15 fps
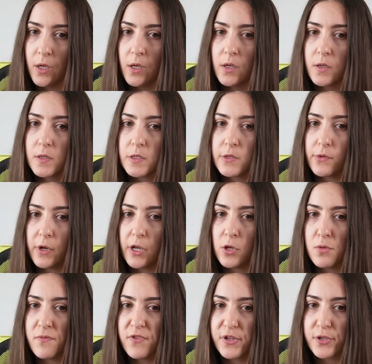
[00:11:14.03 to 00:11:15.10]
So can
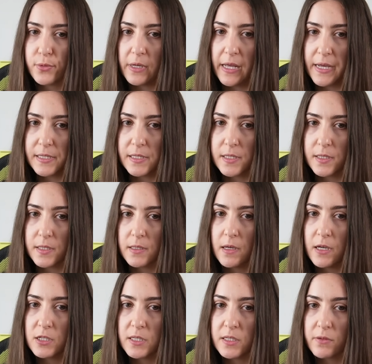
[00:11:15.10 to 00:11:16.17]
you visualize this?
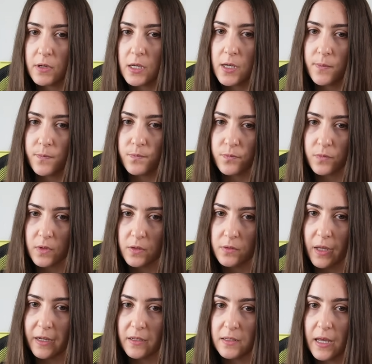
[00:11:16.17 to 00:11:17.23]
h3,
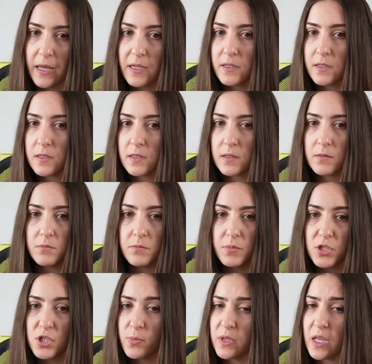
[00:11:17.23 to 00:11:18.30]
knight takes,
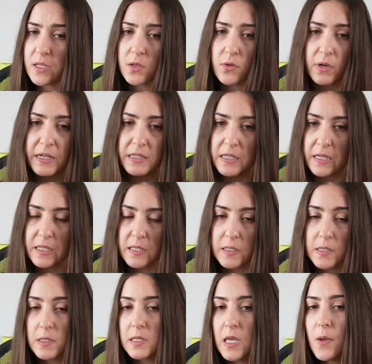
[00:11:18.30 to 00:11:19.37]
bishop takes or knight takes is
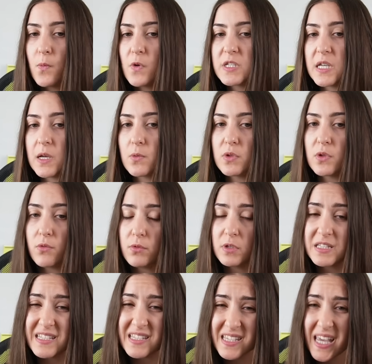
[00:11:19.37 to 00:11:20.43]
the same. We take with the rook,
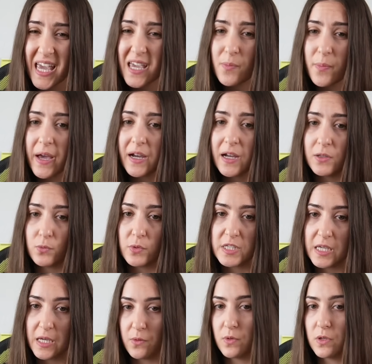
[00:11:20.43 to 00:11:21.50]
they take back, and we
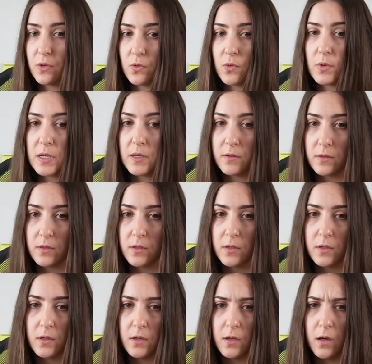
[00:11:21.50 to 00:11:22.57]
take with the queen.
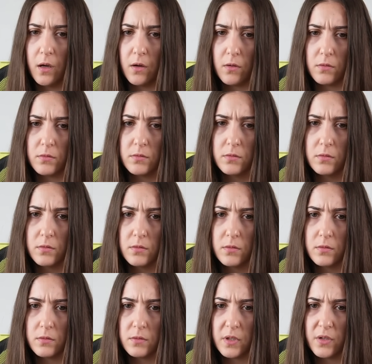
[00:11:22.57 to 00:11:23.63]
Oh,
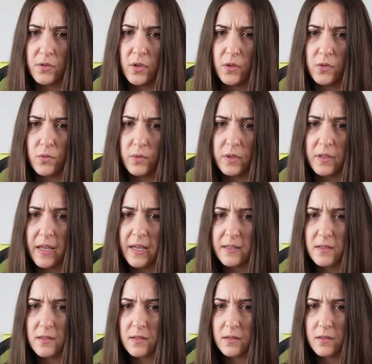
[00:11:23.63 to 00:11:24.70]
you're not doing that?